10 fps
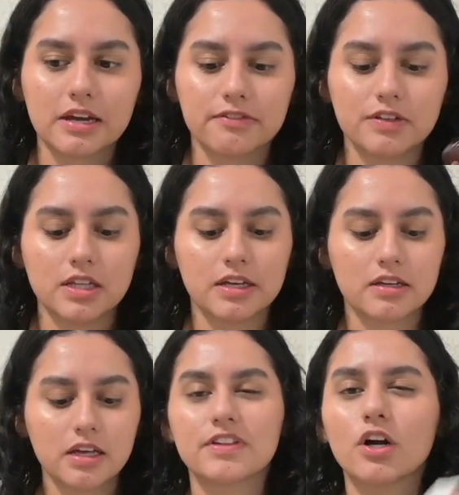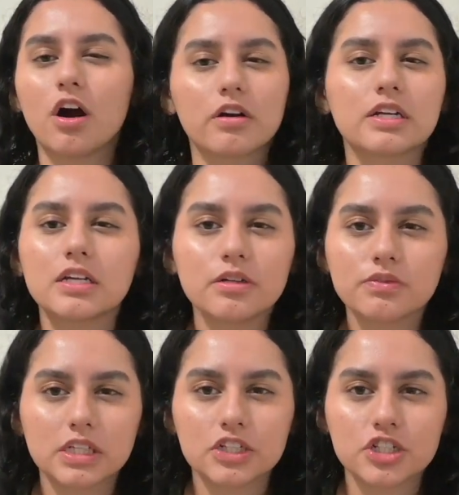I feel like if they're already in a
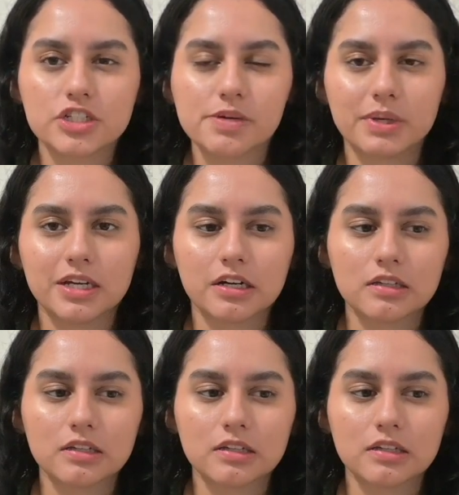relationship here,